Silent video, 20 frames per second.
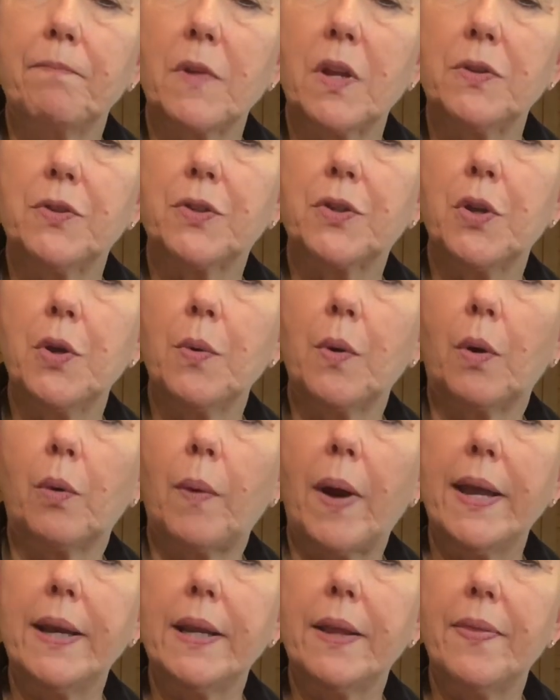skewer
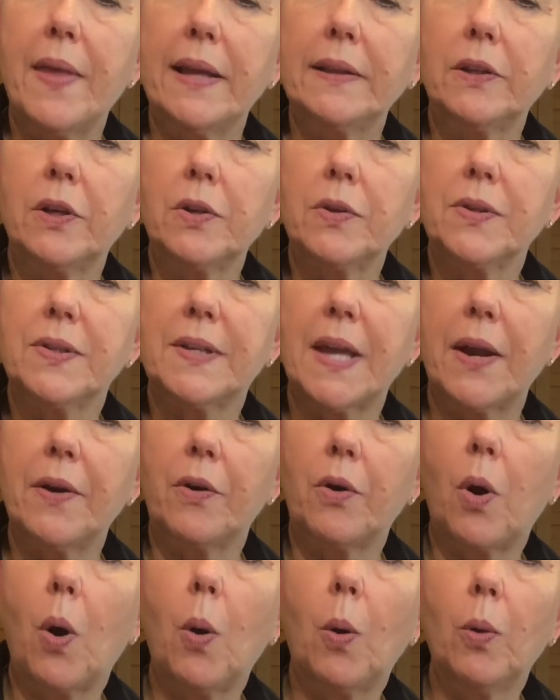right in that little
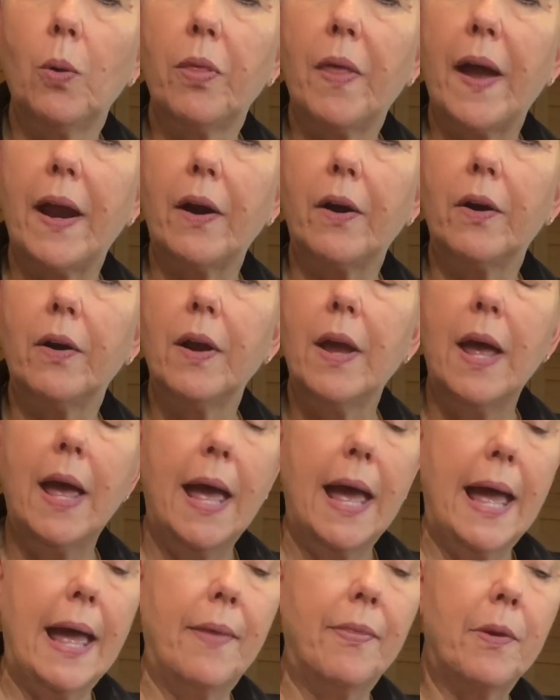center hole there,
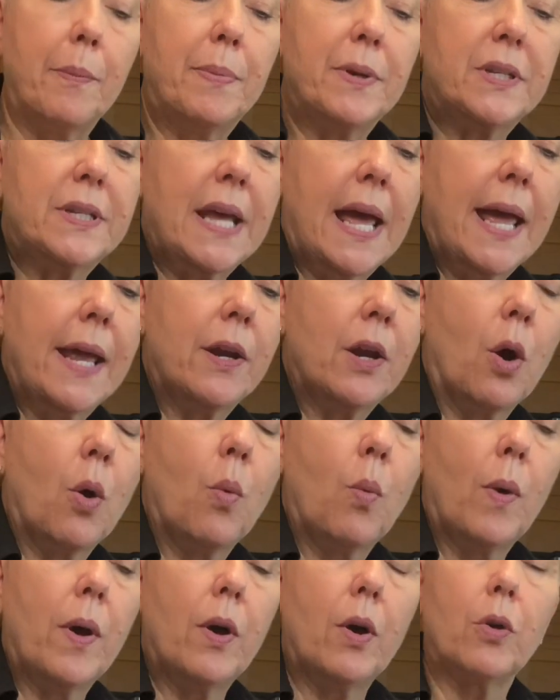and the potato
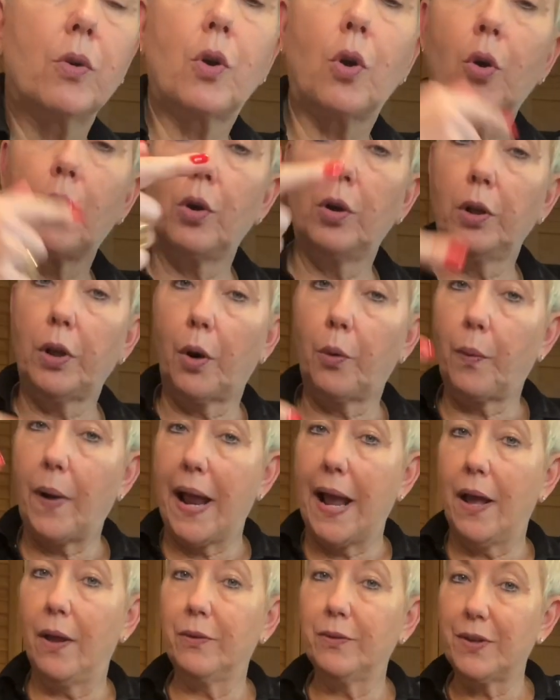will curl
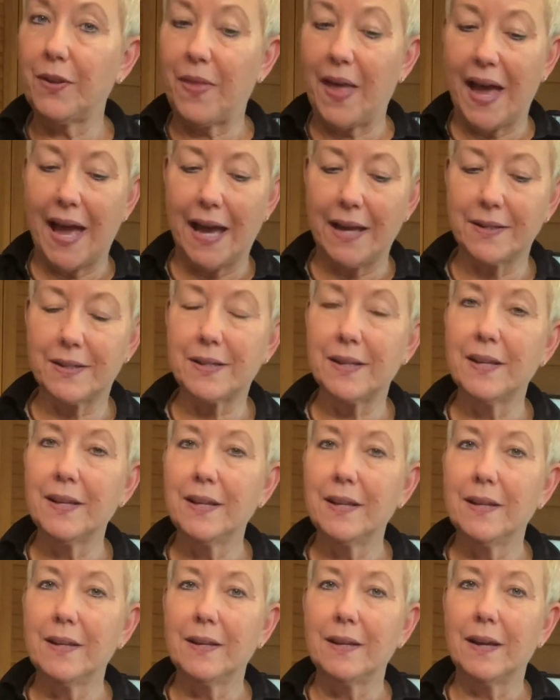around that
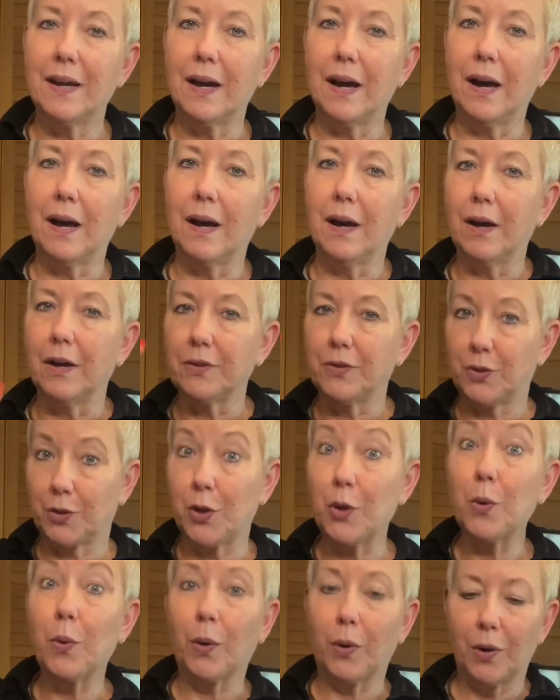
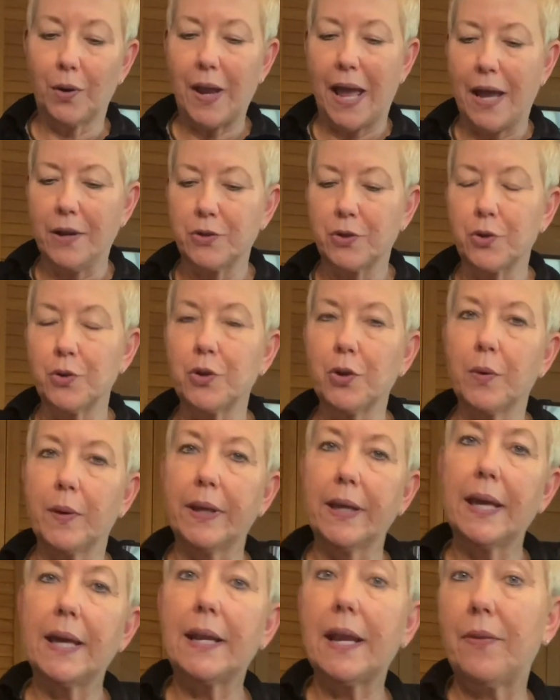skewer as you're
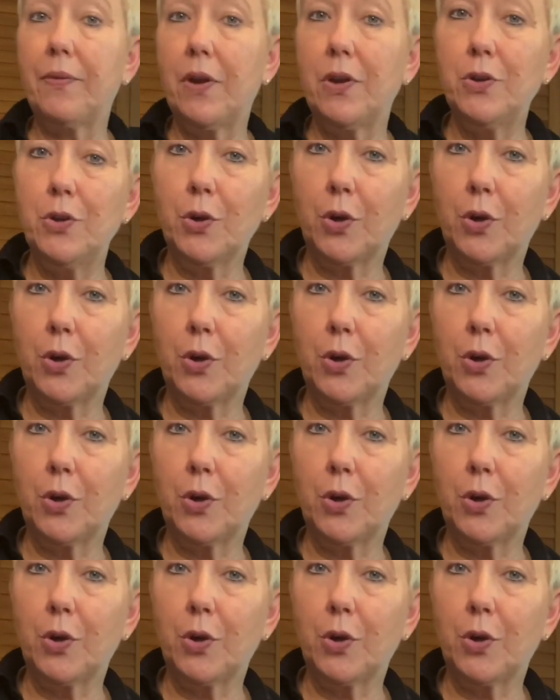doing it, and then you